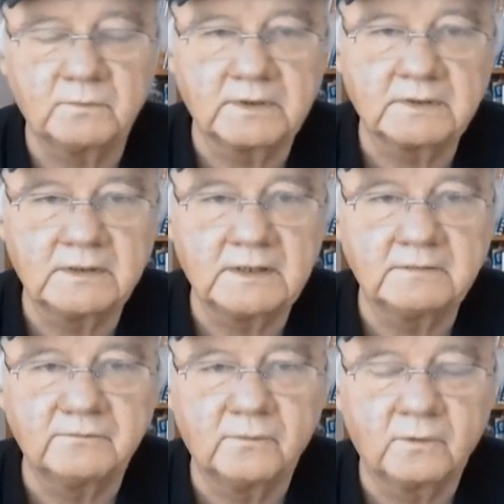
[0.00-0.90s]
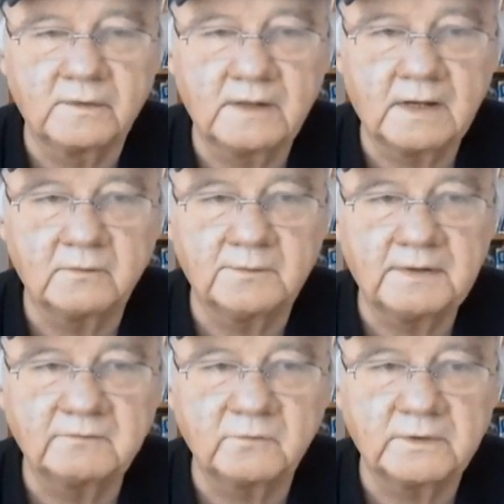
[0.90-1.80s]
Rick Needham for the
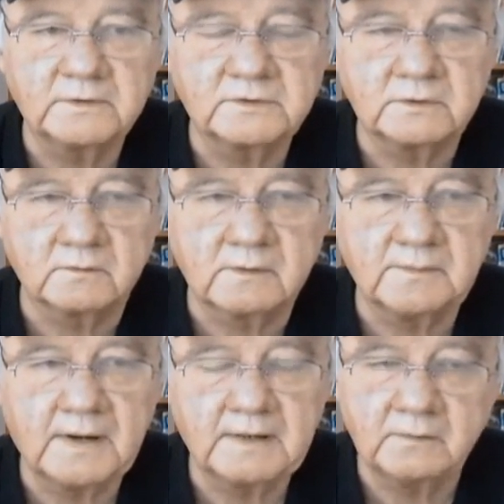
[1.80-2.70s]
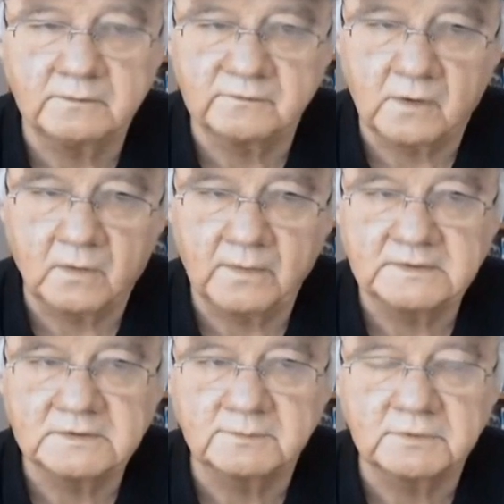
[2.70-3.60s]
Equibase Winner Circle, reminding you as
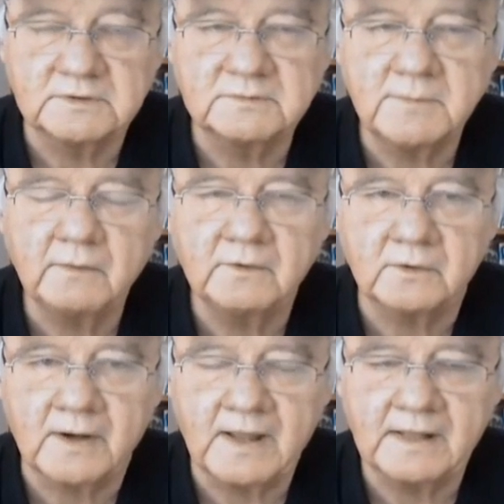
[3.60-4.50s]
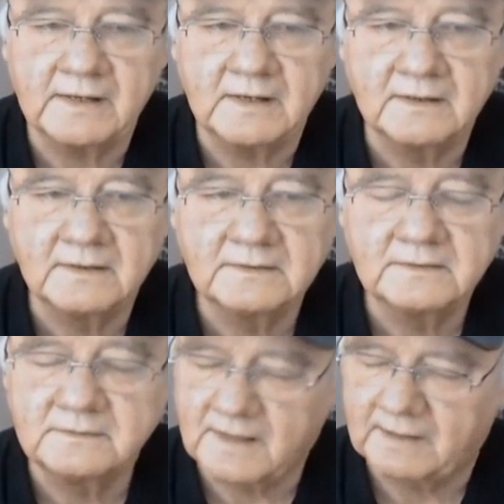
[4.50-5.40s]
always to please bet with your head,
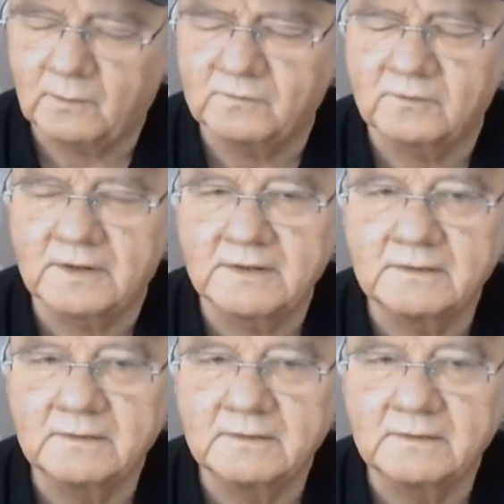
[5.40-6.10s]
not over it.